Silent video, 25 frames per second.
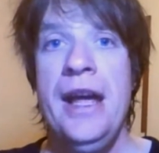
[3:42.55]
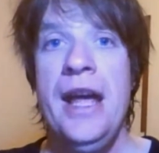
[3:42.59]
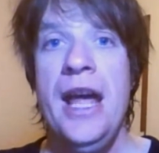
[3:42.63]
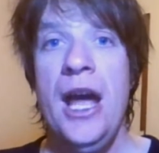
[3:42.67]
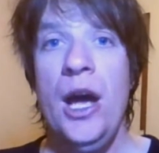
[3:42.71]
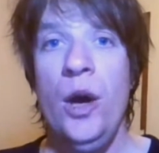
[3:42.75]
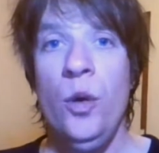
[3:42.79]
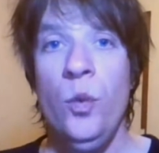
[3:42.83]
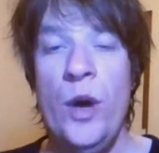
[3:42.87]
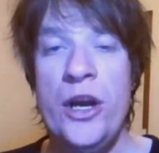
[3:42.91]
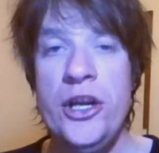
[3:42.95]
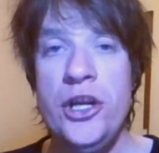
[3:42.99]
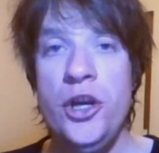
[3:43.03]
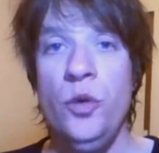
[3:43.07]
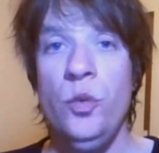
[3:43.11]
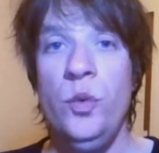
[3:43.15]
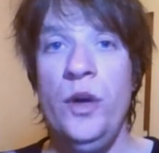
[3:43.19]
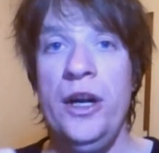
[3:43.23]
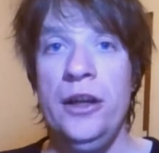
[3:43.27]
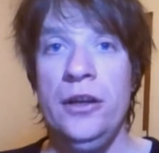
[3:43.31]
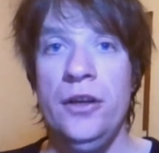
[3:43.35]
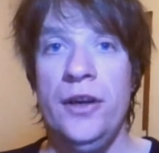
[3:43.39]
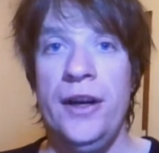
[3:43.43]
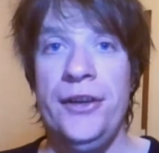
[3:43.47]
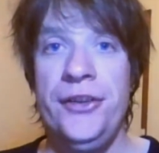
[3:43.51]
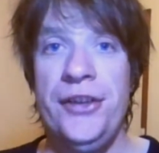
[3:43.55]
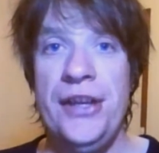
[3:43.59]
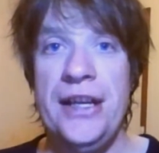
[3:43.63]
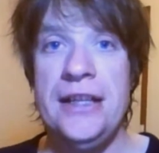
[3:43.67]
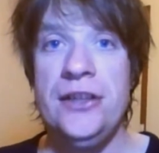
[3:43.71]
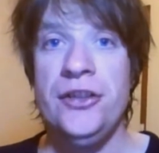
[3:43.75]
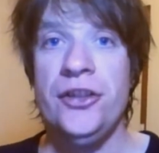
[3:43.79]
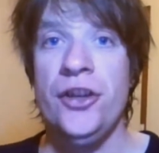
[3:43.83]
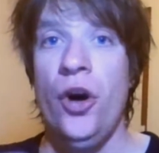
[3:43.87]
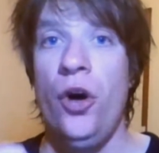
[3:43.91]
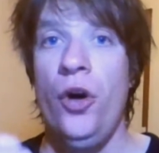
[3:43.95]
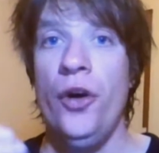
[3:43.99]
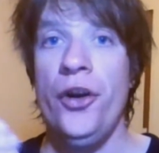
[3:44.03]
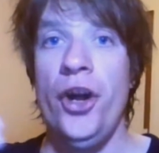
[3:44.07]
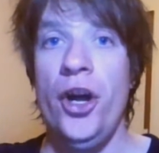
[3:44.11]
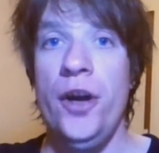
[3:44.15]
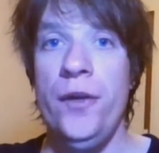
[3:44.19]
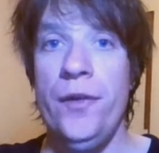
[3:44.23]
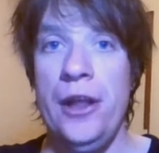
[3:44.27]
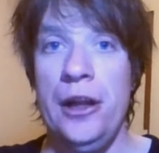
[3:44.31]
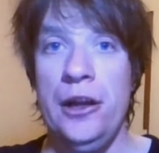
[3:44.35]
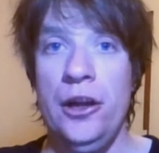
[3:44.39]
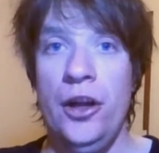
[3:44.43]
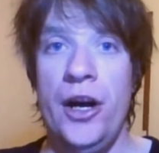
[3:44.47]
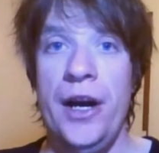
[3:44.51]
And when you realise that he's gone over
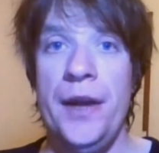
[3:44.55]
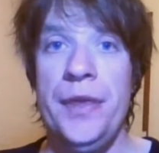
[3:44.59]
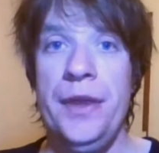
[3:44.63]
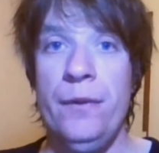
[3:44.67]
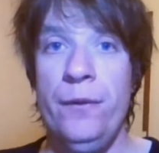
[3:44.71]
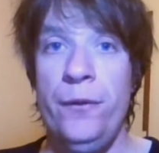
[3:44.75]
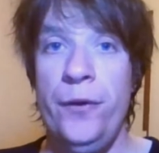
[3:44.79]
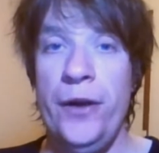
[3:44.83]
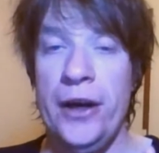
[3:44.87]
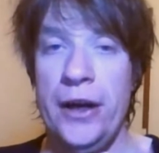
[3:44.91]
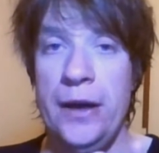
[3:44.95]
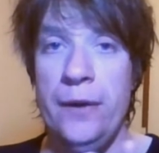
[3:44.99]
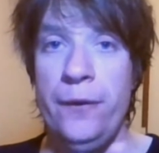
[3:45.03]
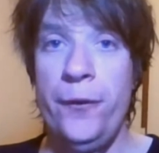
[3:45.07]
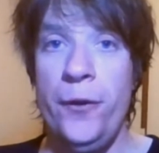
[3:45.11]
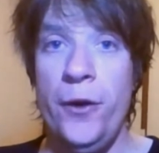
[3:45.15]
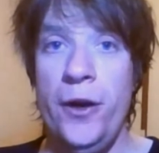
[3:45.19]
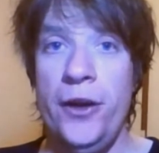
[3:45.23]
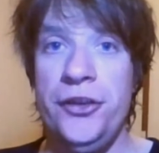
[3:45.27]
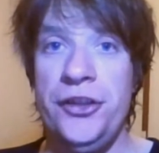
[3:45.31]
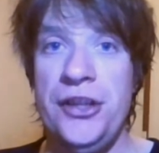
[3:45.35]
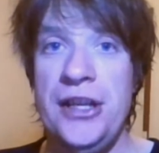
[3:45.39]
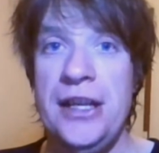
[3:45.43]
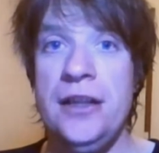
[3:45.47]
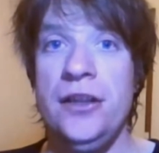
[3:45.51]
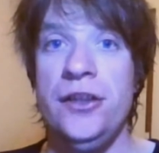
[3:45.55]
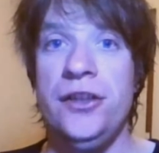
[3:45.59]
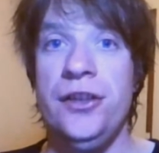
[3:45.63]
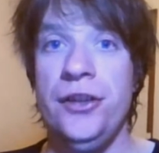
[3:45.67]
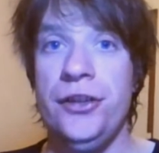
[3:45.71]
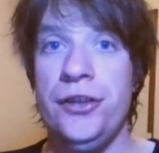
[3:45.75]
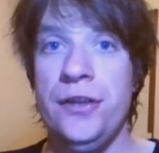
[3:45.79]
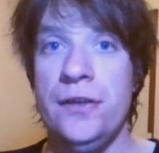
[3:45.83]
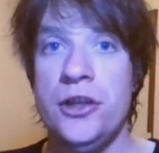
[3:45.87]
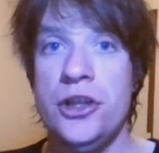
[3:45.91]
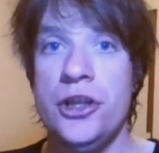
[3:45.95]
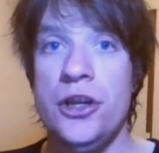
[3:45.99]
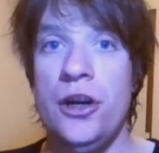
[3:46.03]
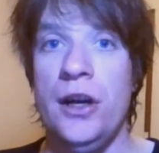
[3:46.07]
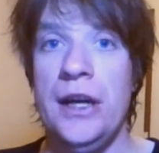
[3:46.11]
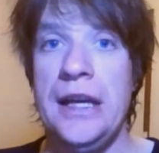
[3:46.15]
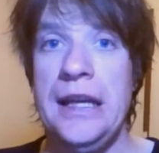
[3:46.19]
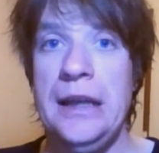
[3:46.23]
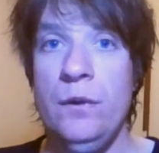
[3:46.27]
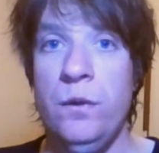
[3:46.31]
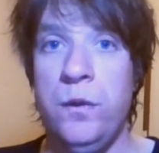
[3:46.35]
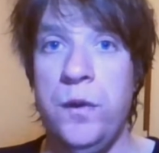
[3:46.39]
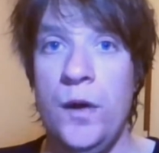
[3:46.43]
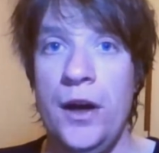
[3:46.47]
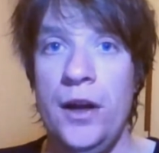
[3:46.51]
the line, the very first instance of
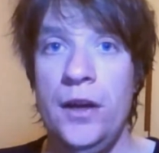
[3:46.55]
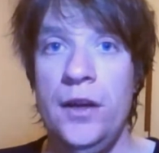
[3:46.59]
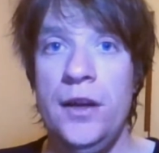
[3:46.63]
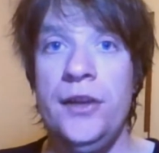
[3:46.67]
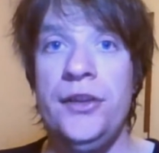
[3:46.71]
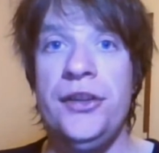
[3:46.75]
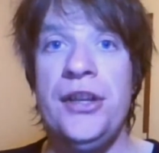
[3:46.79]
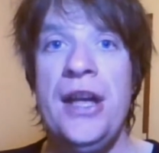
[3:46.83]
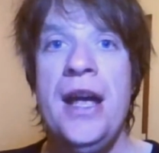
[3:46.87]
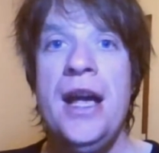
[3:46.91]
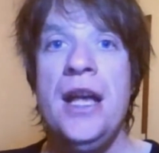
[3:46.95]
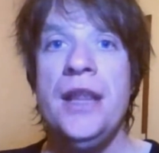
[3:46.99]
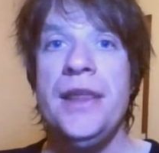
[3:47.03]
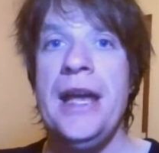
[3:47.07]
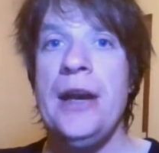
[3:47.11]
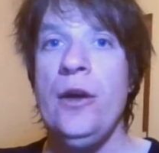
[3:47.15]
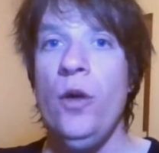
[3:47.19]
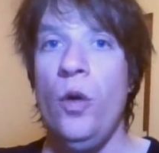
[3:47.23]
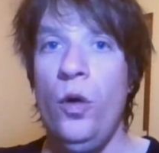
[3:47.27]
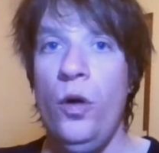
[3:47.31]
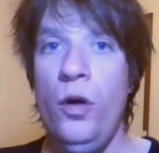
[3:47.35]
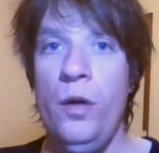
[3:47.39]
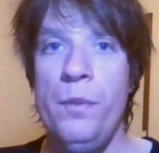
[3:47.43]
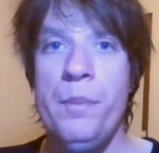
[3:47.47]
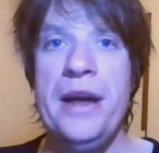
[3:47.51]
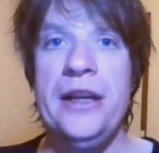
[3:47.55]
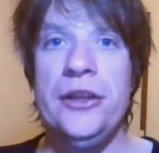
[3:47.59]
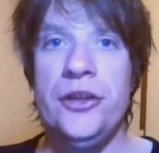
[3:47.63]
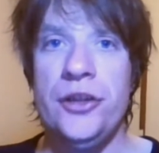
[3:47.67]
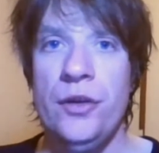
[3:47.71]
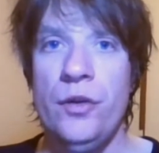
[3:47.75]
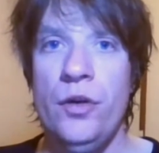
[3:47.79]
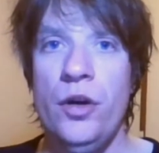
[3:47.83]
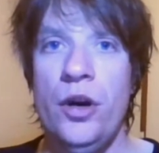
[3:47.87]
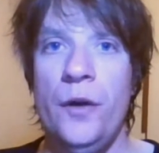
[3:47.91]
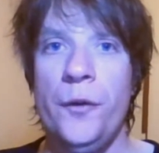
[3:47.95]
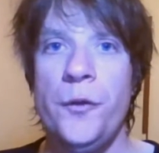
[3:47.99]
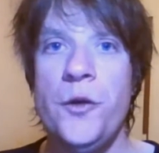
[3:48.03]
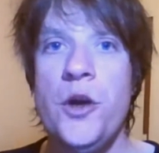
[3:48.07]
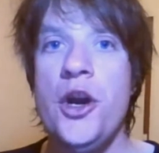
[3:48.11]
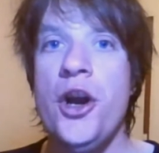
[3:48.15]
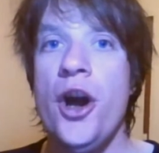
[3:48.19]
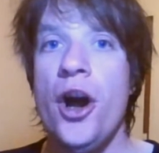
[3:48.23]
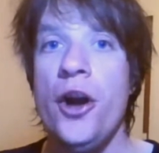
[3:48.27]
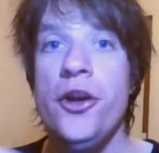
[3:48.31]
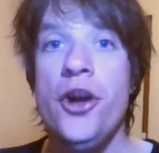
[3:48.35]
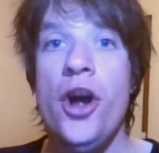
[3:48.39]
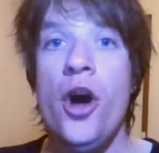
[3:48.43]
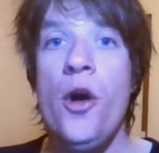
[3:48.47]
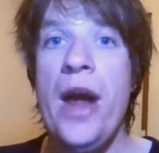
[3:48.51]
shocking violence, then all bets are off. You
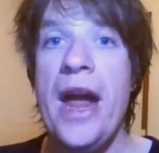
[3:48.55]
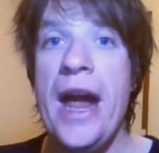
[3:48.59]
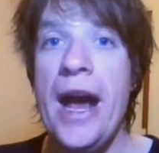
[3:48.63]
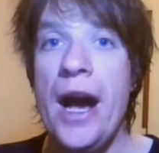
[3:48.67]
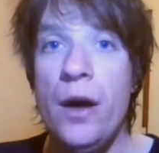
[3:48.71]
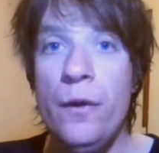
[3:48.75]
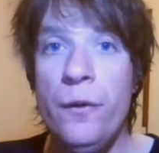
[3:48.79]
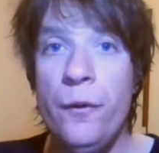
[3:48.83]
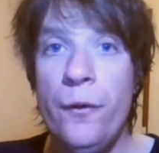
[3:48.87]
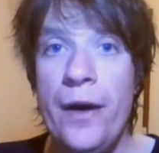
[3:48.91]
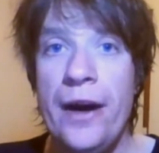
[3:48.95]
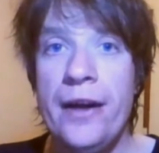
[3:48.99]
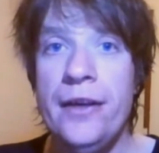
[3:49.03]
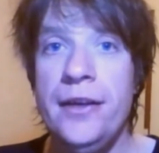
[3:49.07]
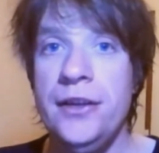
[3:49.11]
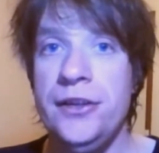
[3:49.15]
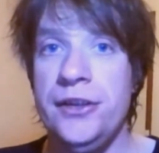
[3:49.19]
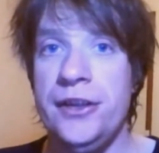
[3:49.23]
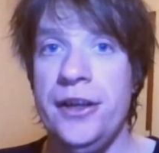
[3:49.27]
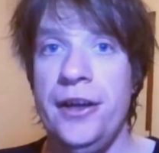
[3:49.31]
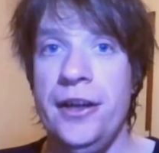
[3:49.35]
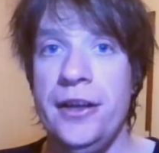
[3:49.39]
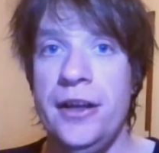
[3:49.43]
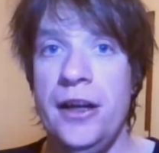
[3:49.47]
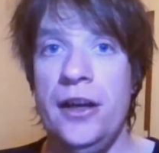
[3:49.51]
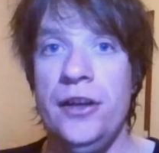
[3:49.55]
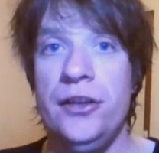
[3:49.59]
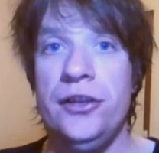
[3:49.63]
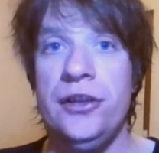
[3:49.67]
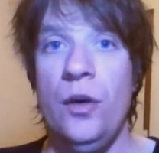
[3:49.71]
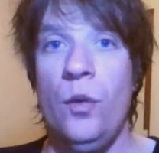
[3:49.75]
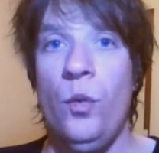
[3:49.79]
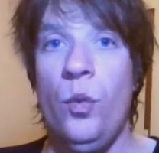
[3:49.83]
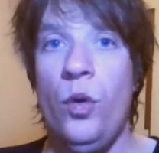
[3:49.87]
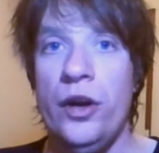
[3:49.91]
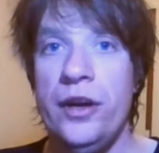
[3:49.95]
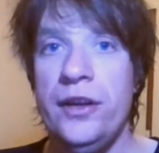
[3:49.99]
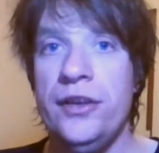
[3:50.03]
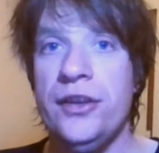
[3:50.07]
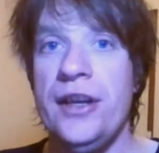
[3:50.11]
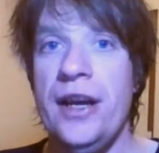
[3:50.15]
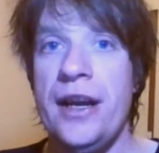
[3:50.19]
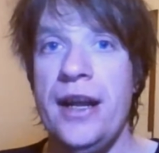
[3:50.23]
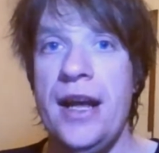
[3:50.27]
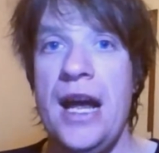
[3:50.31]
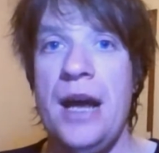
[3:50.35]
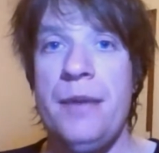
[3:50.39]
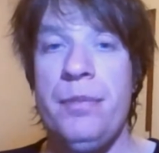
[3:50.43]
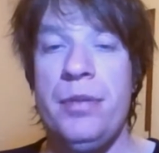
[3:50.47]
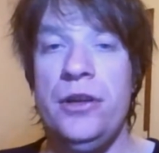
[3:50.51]
don't know how far he's going to go, so what is going
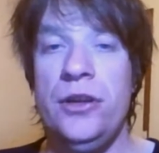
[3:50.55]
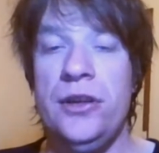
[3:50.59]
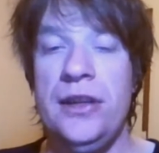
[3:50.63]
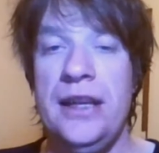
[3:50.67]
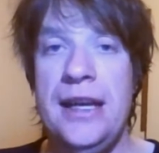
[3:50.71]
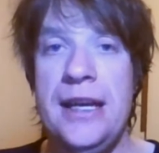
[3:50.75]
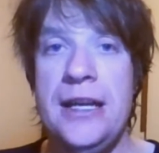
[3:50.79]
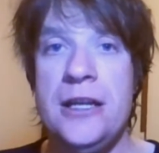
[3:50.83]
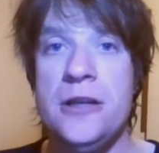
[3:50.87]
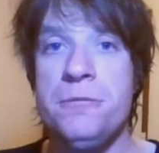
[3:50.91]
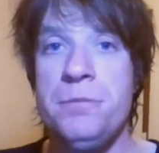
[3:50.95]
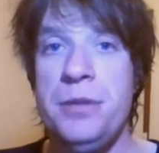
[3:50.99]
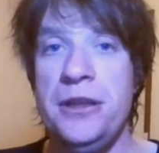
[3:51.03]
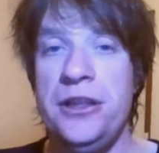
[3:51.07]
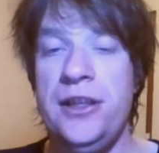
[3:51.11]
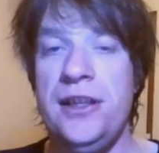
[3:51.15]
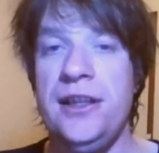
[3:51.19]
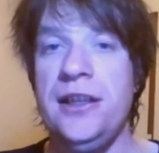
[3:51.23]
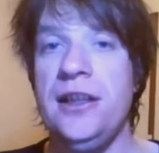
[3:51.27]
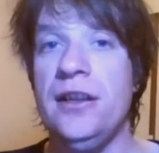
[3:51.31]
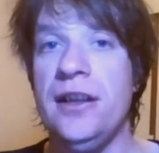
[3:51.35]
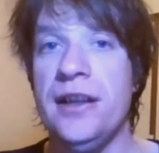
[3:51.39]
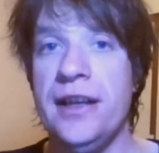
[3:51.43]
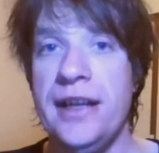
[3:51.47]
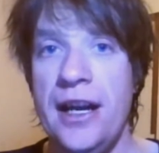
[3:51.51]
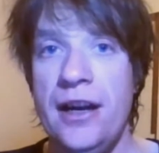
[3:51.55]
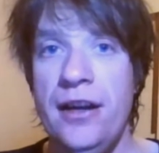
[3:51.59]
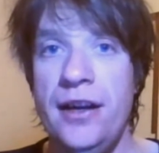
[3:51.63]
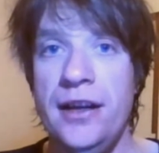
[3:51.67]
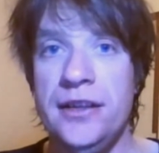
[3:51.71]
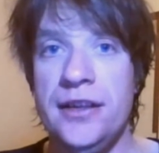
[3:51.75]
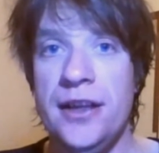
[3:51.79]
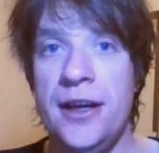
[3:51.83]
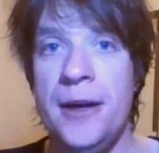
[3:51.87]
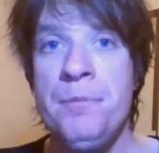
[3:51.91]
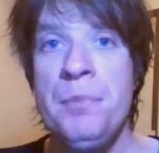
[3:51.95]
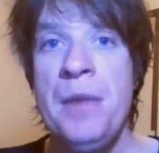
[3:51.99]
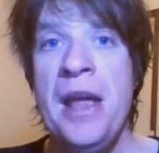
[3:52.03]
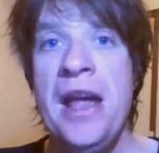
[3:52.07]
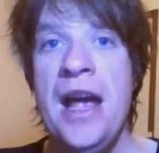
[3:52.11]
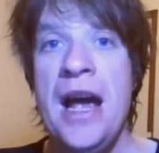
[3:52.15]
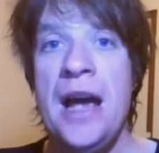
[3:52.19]
to happen to each particular character?